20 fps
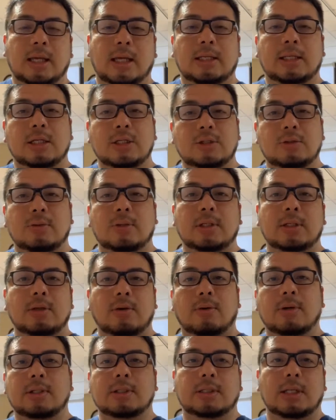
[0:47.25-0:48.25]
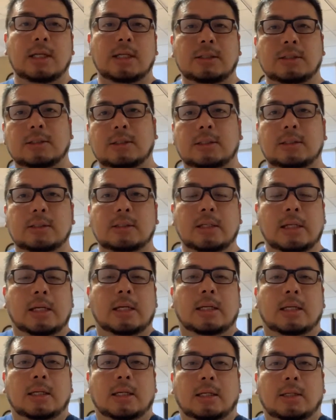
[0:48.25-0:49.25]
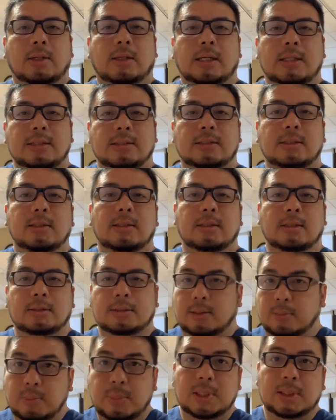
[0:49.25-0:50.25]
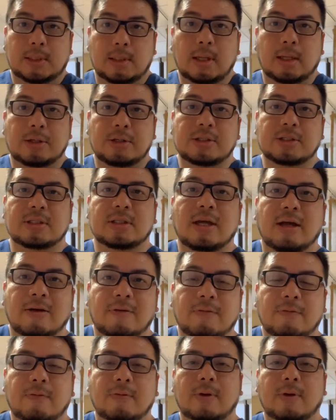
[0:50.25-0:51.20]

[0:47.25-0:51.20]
And then during the orientation, you can submit the other stuff